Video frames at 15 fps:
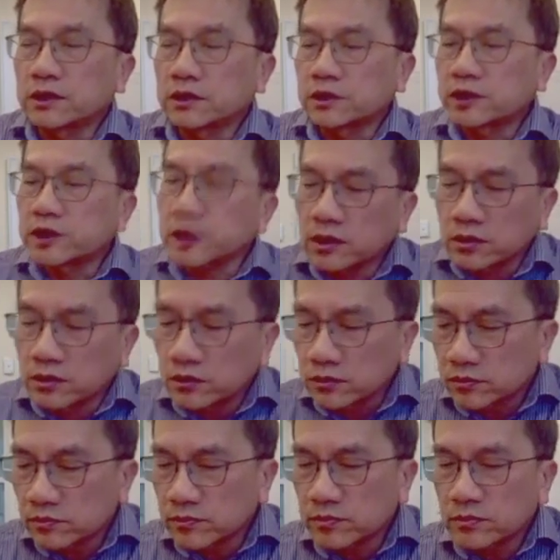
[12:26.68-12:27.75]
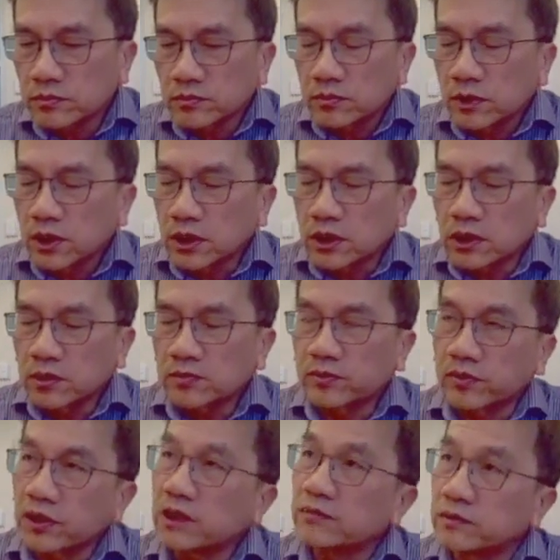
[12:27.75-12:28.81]
single
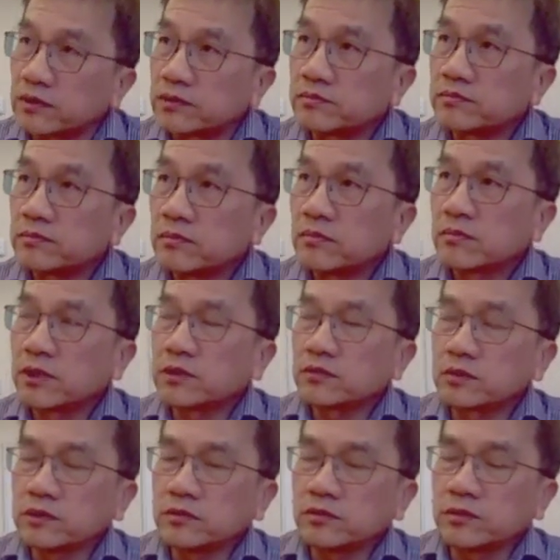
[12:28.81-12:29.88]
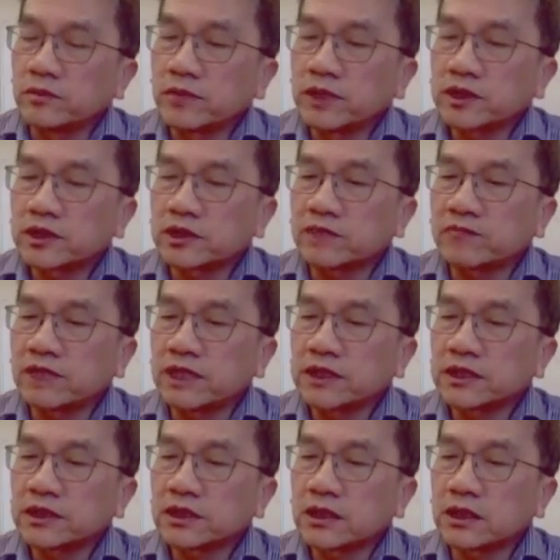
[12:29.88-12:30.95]
problem, but we must
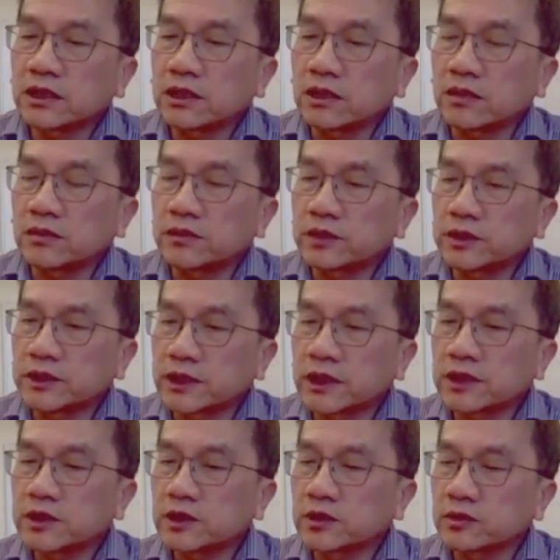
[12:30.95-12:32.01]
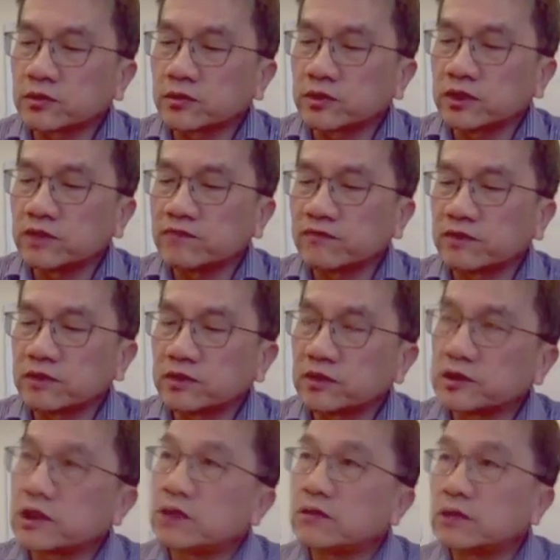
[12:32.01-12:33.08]
divide our attention to different
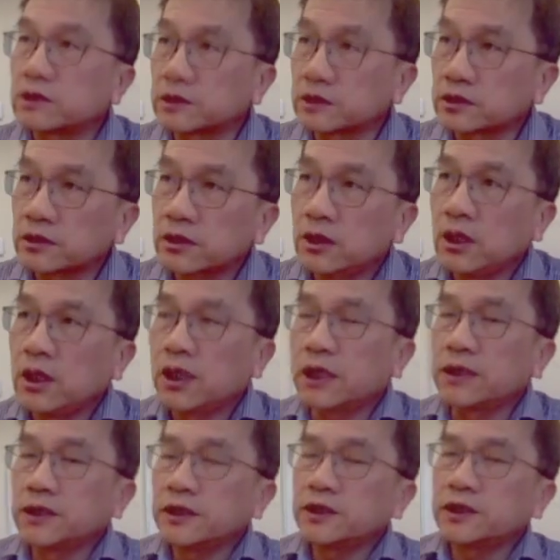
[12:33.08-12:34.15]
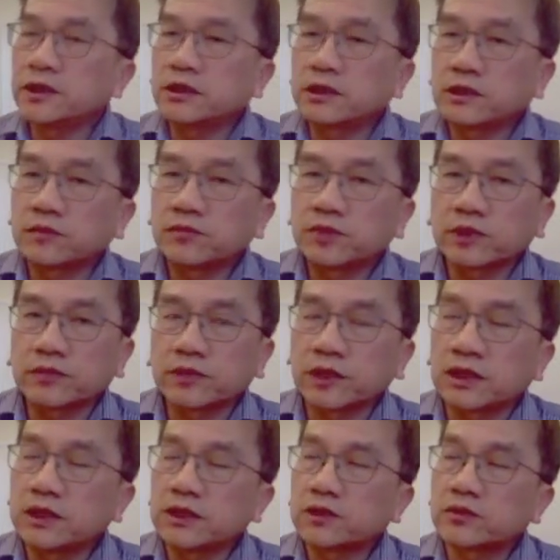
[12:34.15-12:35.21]
genres, at least in terms of
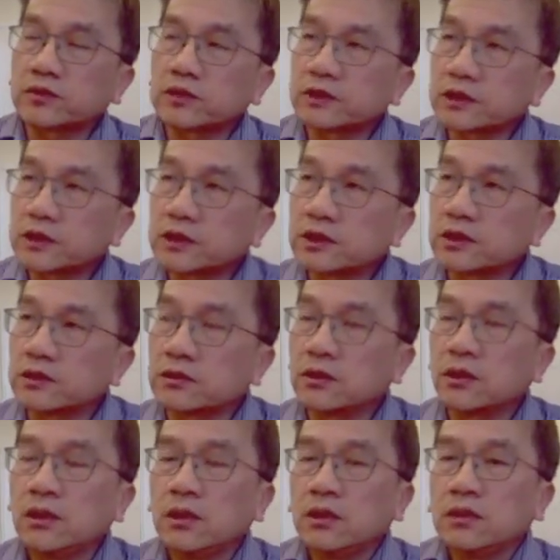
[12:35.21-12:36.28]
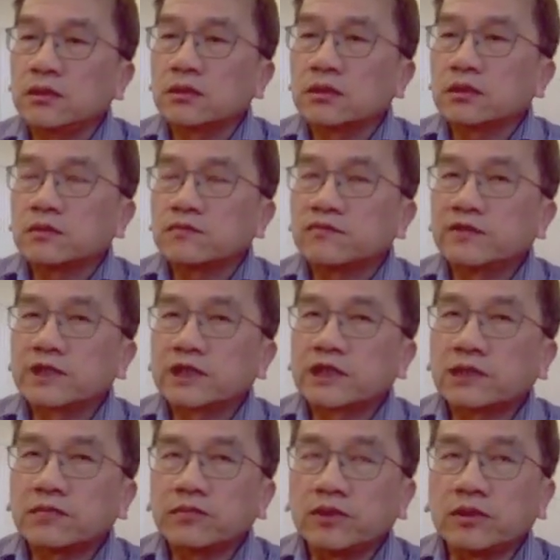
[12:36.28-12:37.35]
Chinese translation. So, for
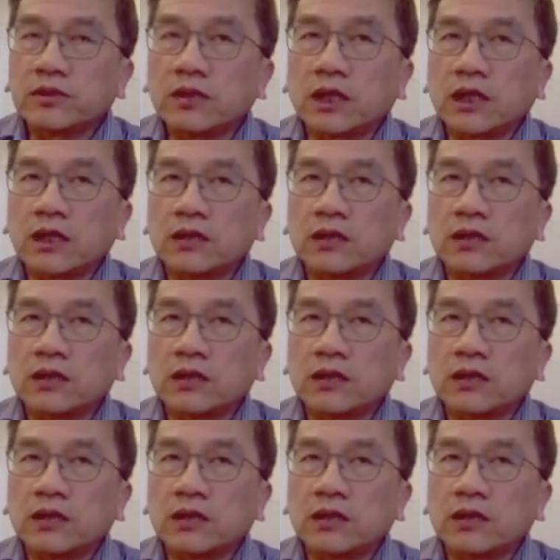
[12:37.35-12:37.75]
example,